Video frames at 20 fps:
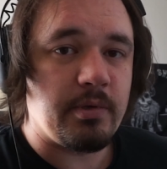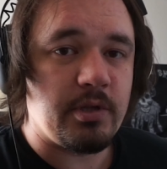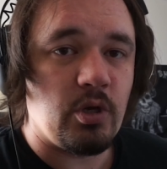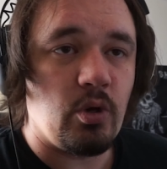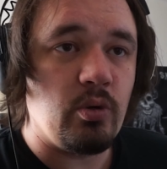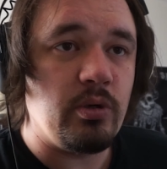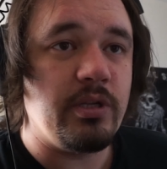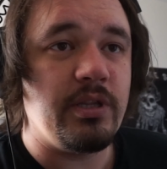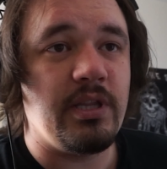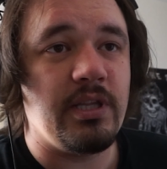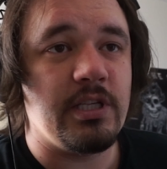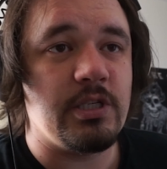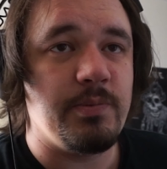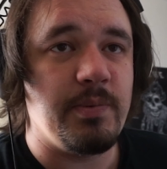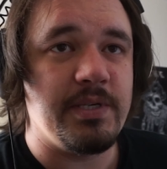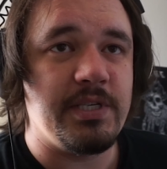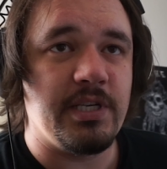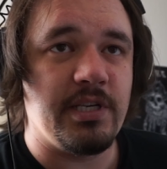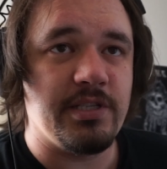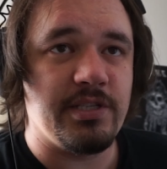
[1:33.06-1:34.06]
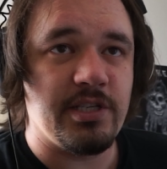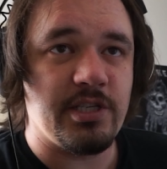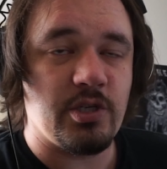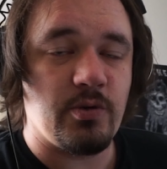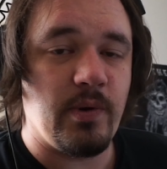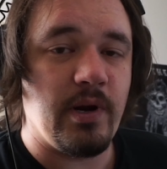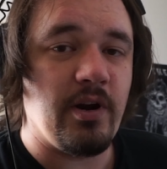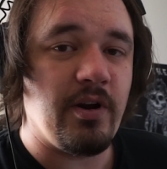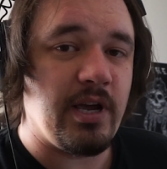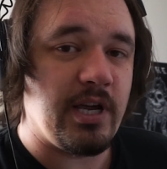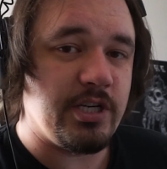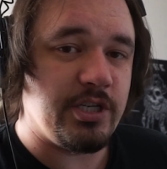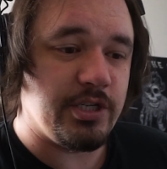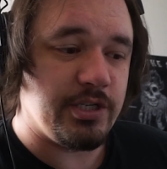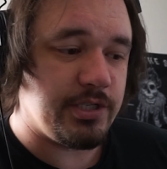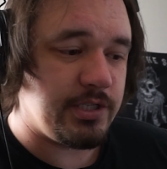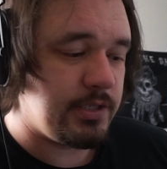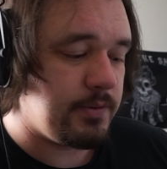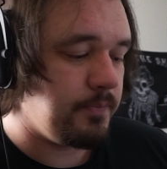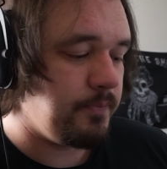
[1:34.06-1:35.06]
the only thing it's missing is the square
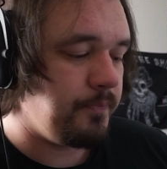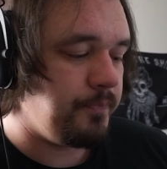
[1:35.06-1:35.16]
edges